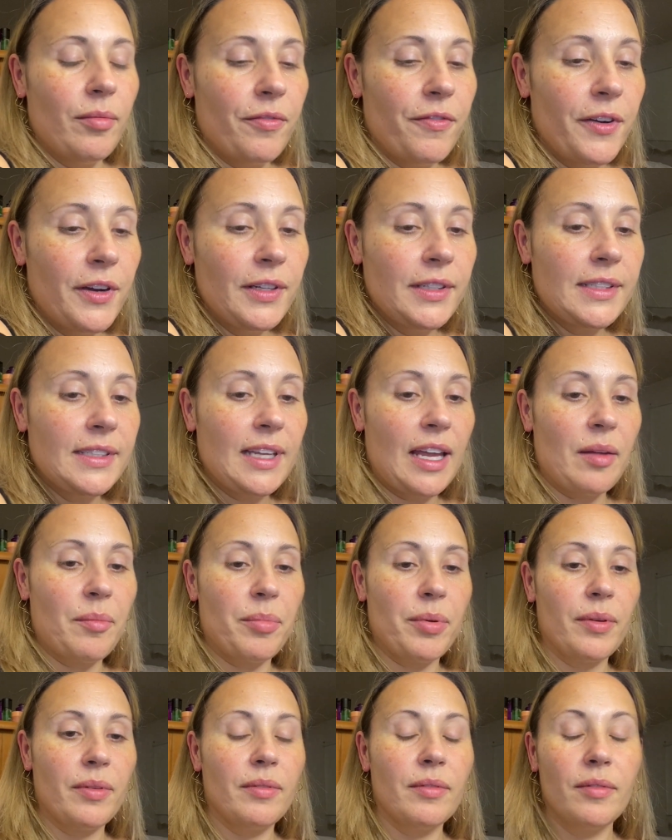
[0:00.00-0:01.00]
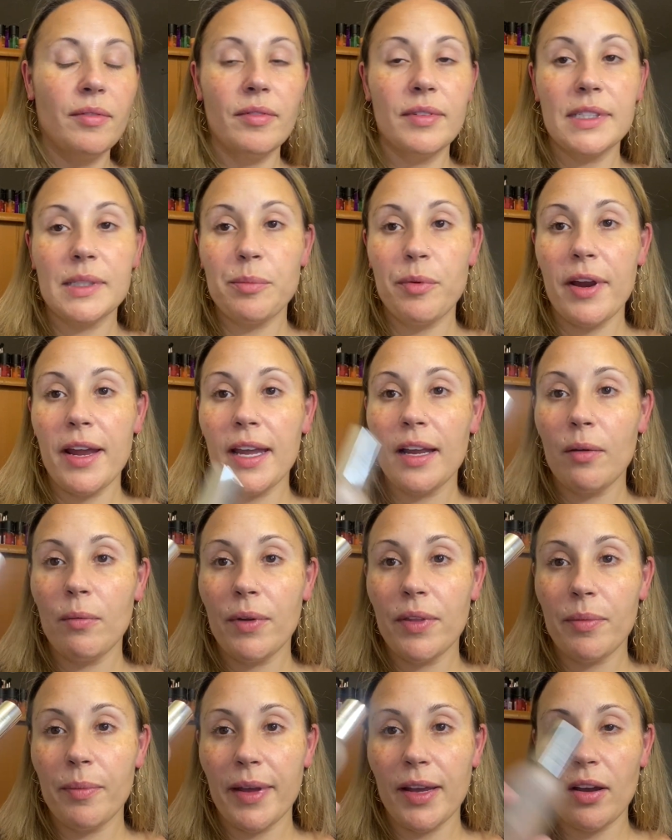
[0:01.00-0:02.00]
First step, spraying
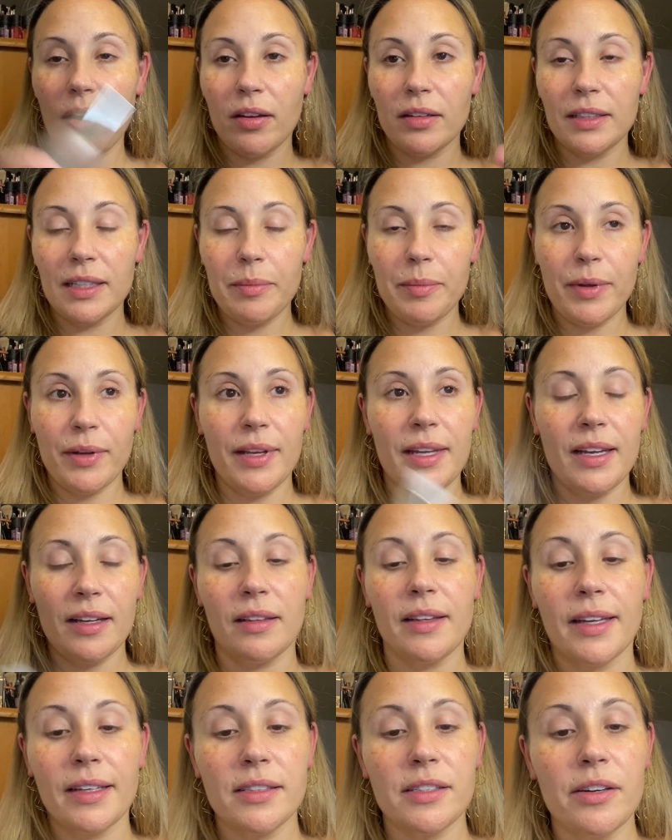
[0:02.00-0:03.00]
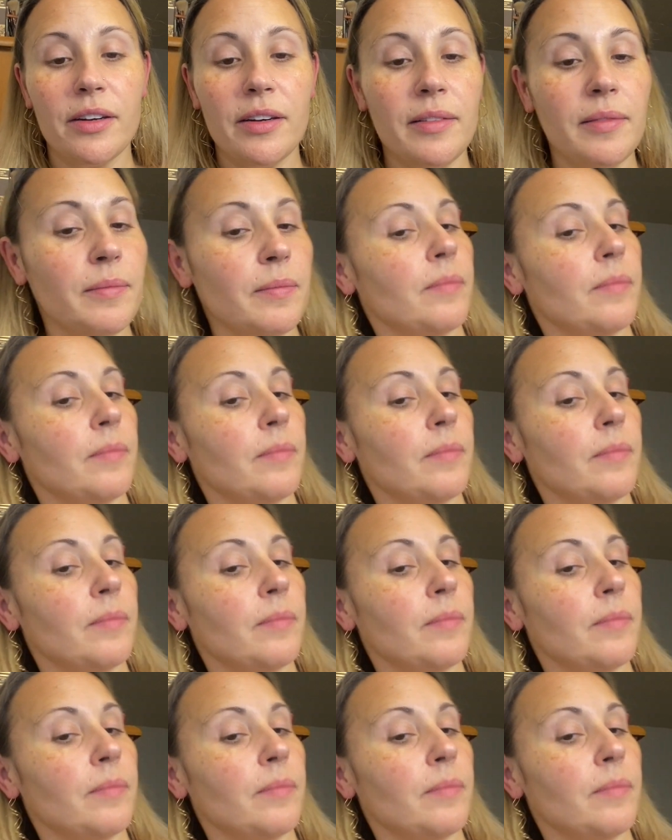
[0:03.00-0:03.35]
with my Caudalie Beauty Elixir.